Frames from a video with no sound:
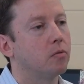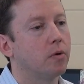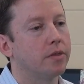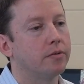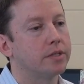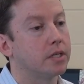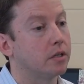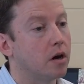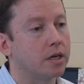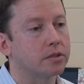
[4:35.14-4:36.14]
whether it's
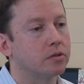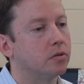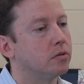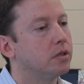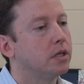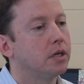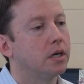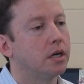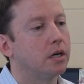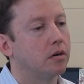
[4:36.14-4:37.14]
in law school,
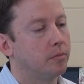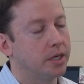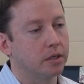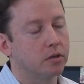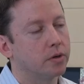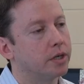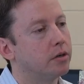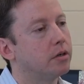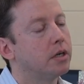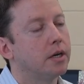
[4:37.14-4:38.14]
or being a
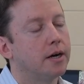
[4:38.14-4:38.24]
lawyer.